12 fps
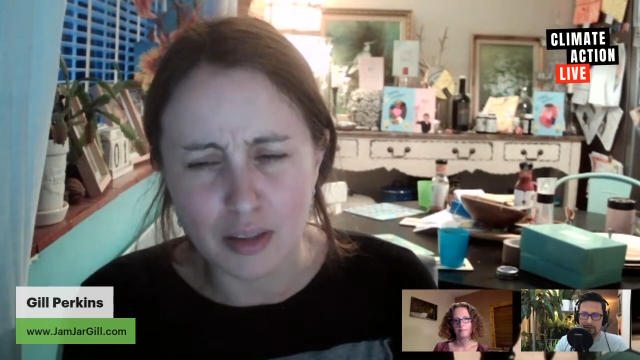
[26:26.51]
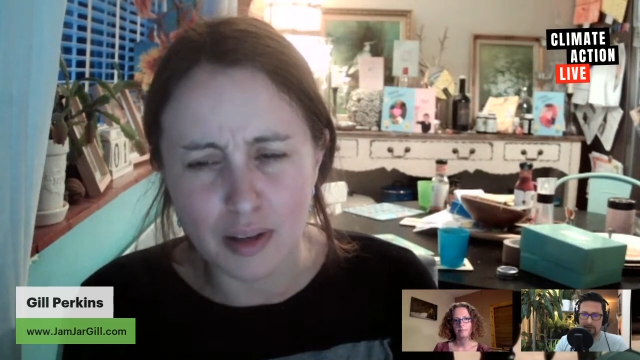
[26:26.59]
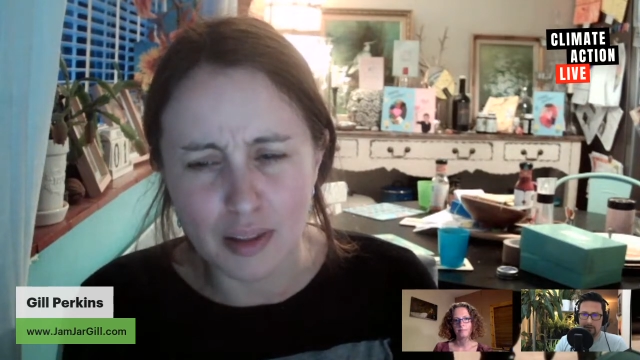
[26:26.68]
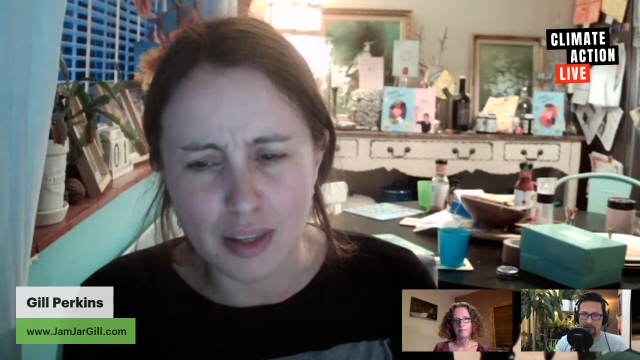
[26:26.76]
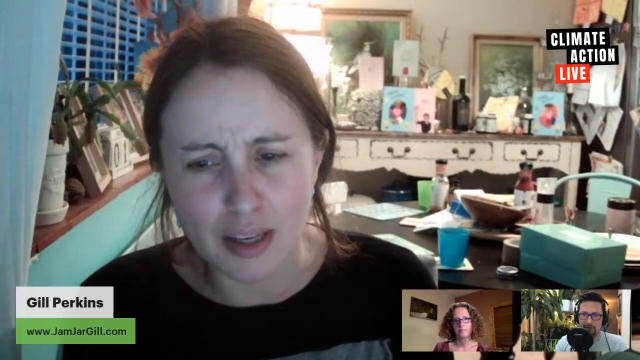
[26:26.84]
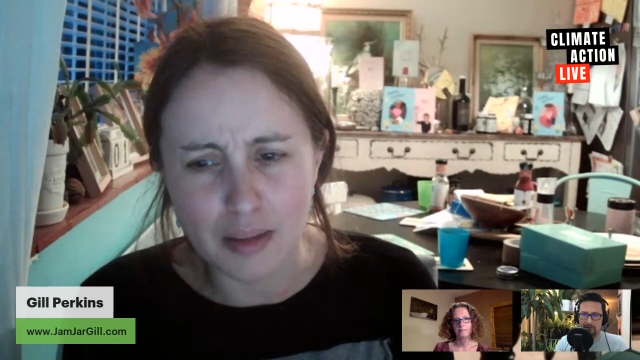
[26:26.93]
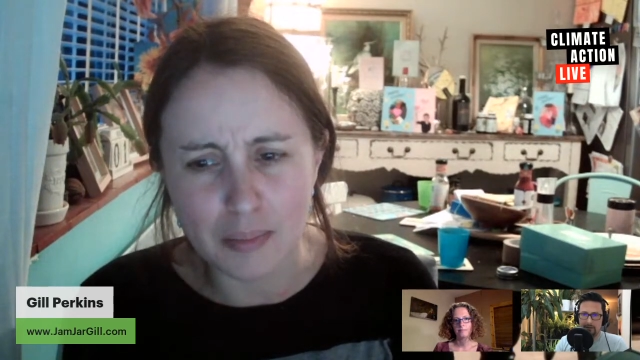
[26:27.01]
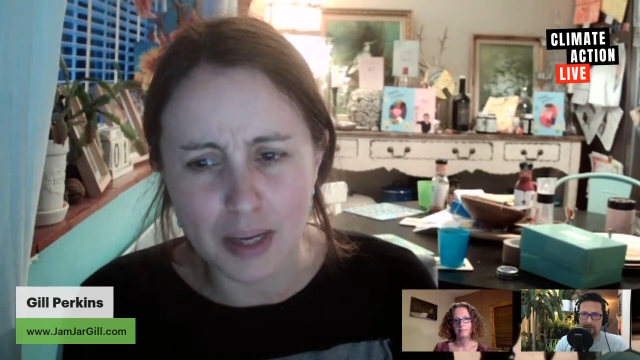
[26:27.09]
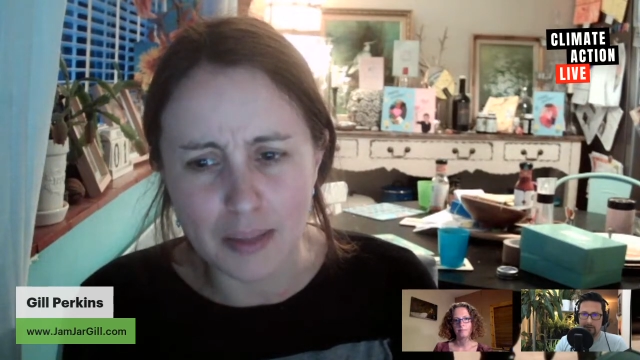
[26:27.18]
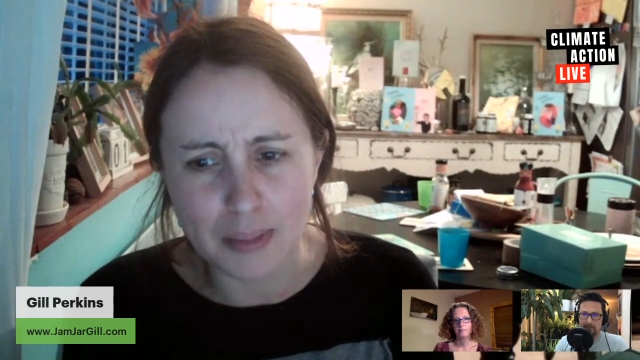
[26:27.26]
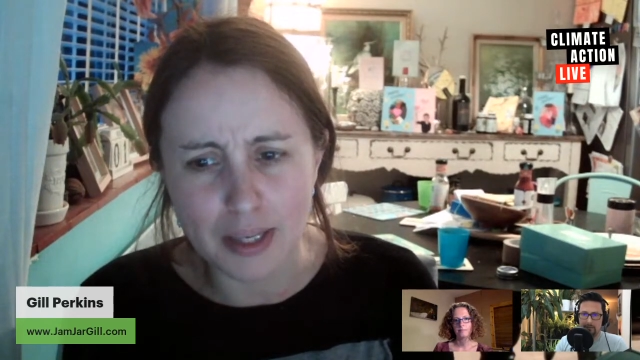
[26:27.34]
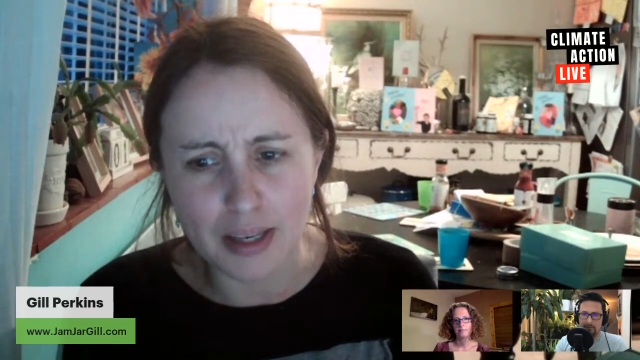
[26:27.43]
I think
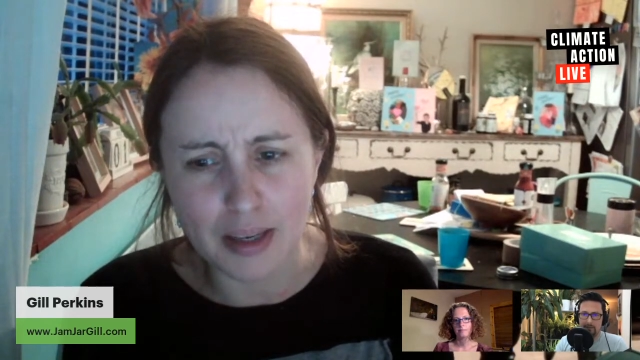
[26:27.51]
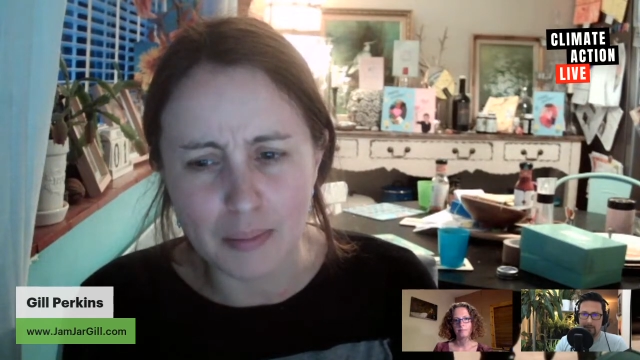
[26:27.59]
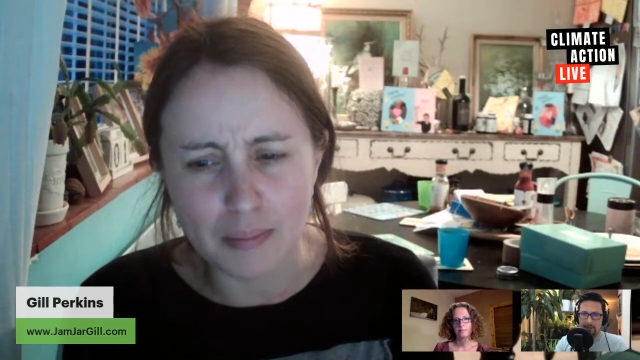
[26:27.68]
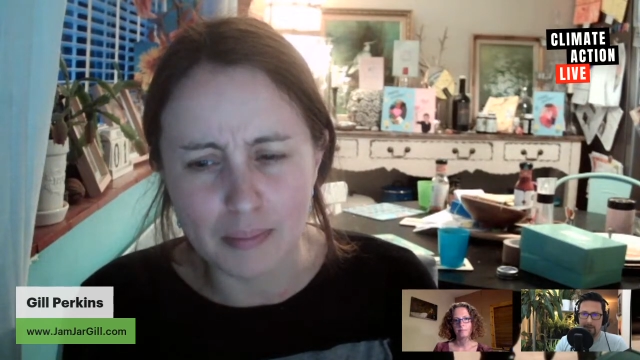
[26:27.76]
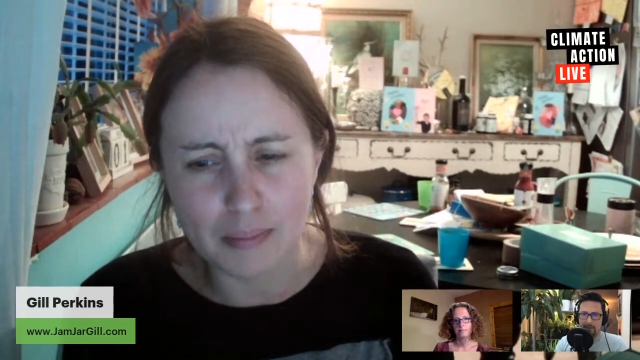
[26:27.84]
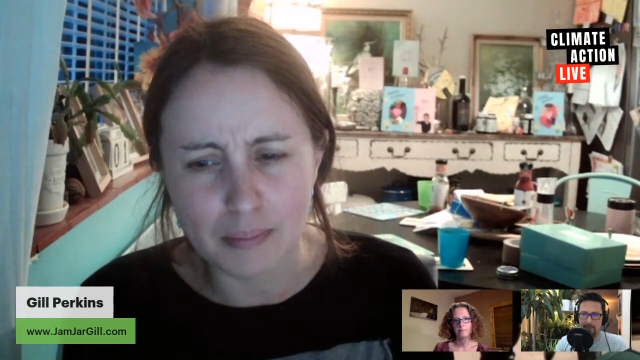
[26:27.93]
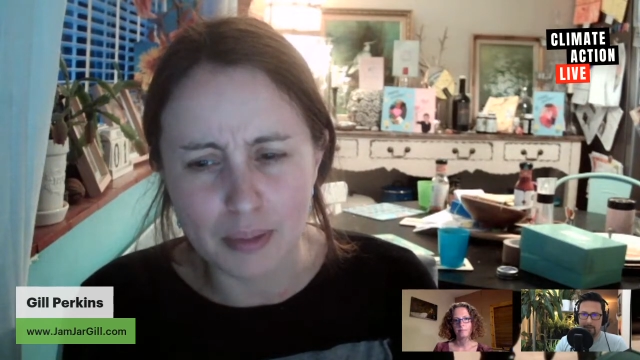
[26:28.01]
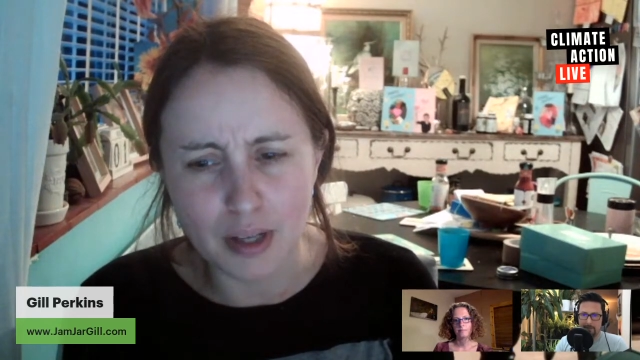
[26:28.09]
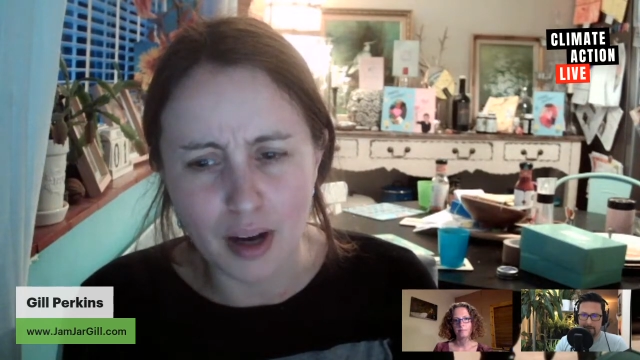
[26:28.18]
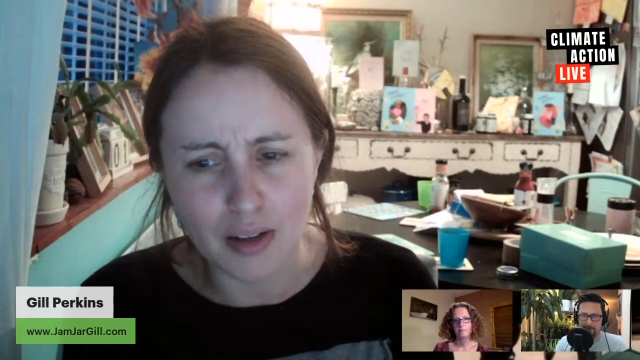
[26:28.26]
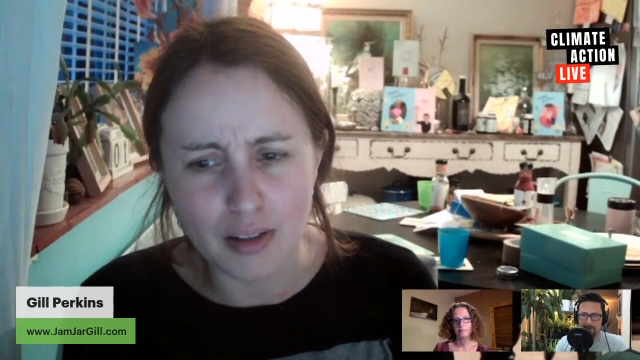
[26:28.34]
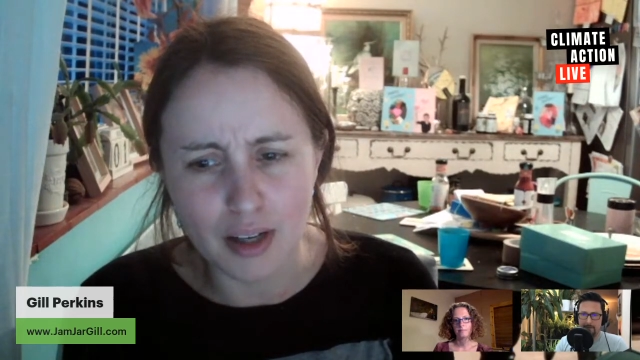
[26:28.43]
maybe
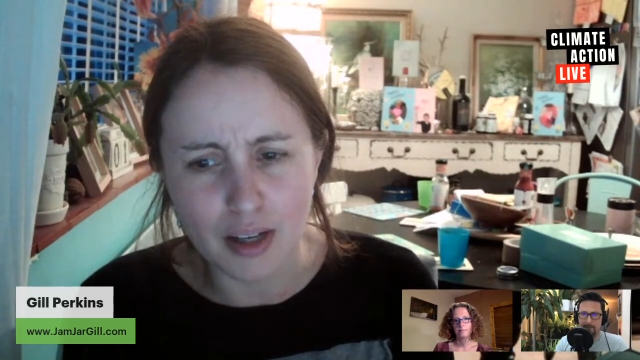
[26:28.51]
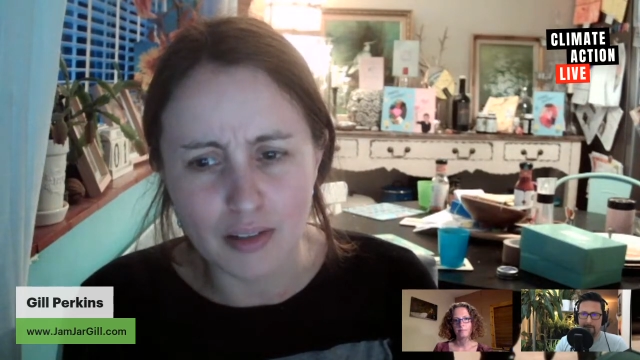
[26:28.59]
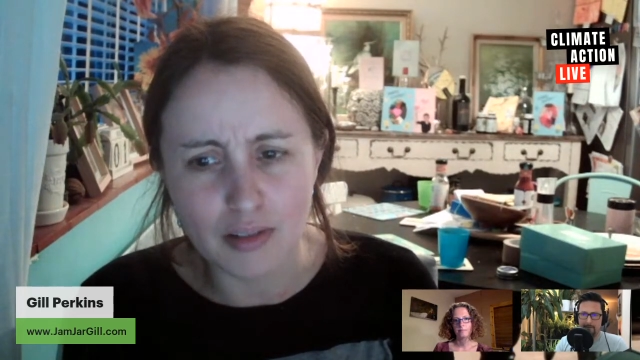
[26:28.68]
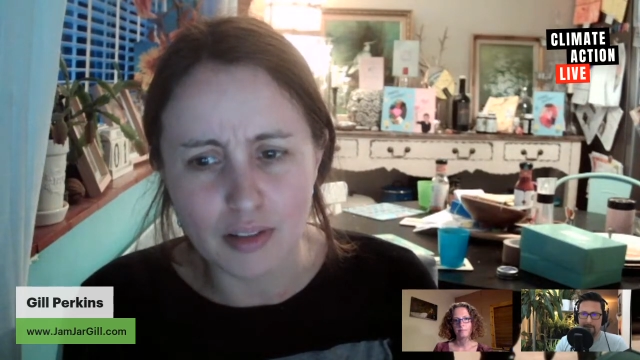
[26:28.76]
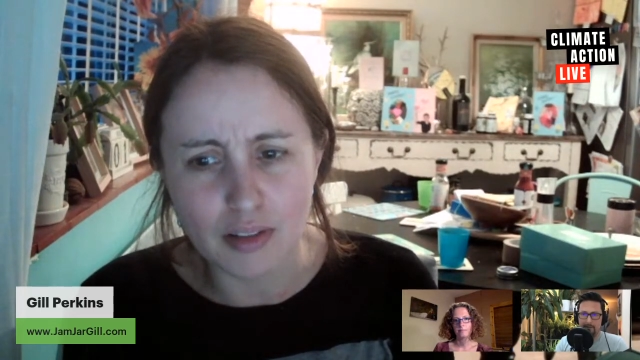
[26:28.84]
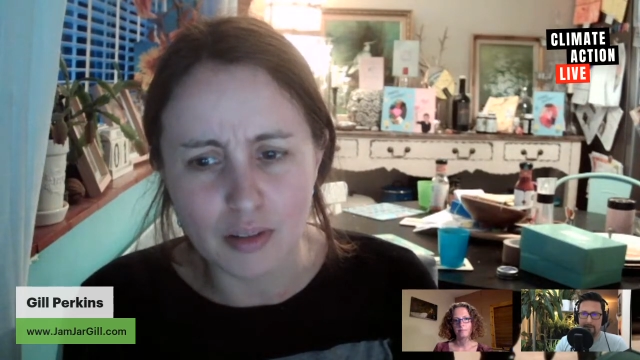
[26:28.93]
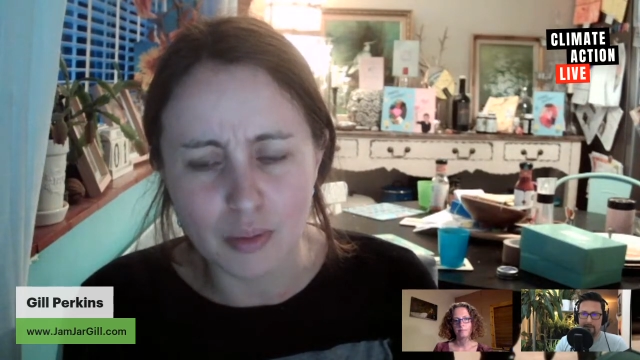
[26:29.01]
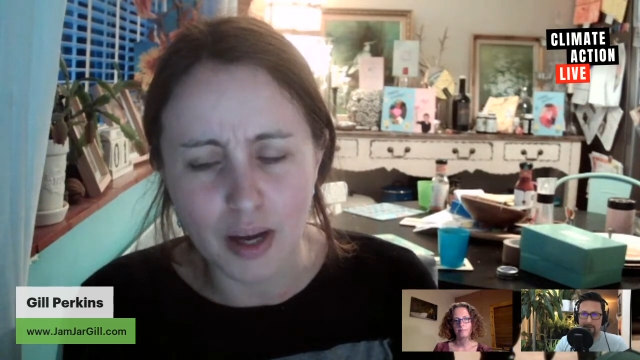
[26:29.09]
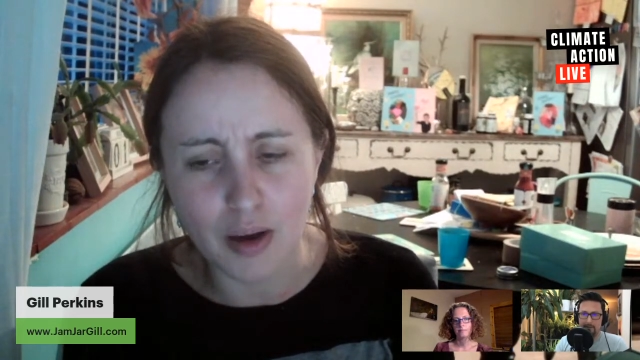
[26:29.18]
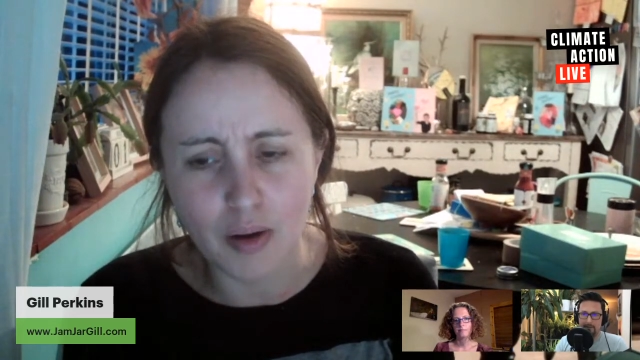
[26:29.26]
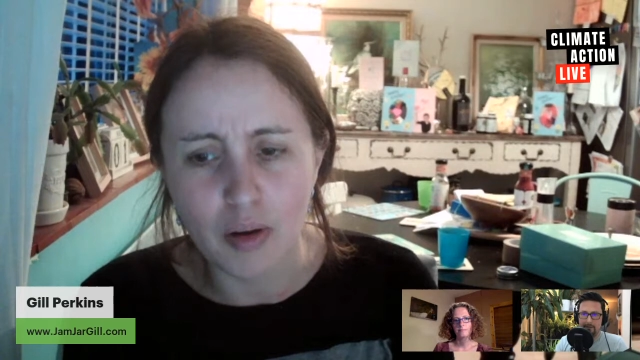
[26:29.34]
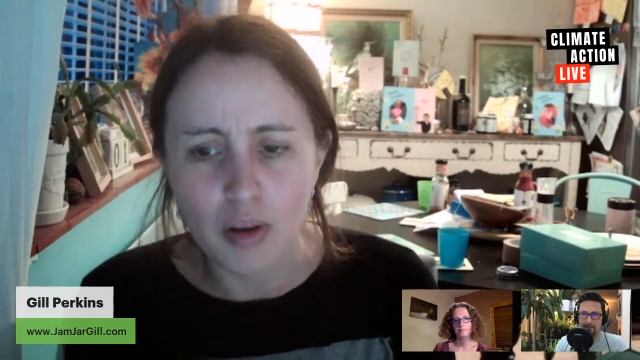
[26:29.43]
Bernardo's as
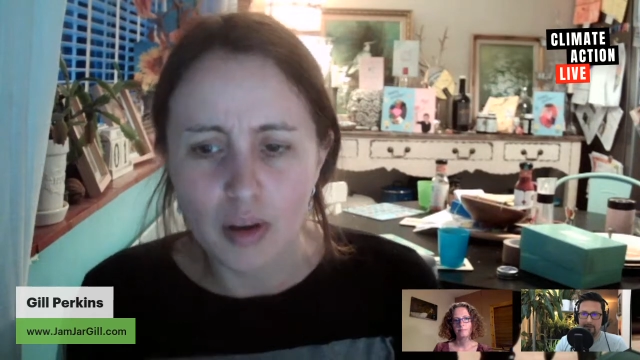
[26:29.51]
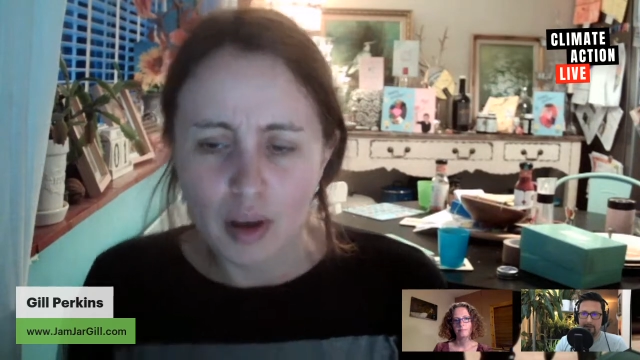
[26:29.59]
well.